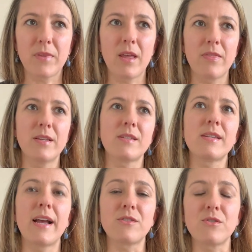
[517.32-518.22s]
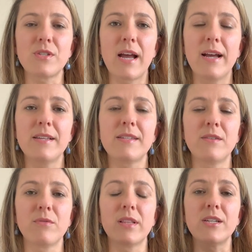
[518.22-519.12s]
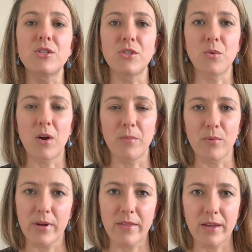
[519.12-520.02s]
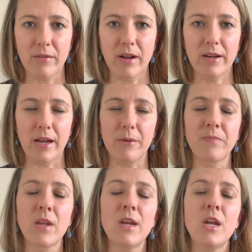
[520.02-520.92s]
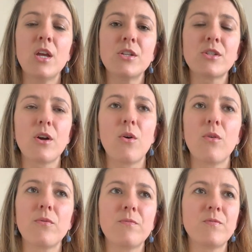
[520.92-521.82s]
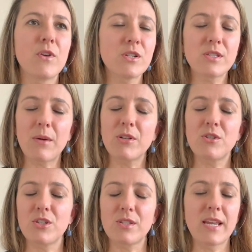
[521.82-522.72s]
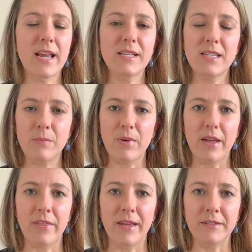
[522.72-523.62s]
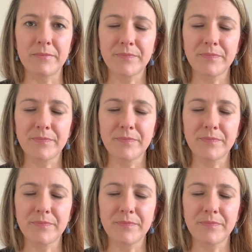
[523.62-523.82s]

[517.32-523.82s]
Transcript: this exercise in relation to our breathing right now. So first, I want you to just take a deep breath in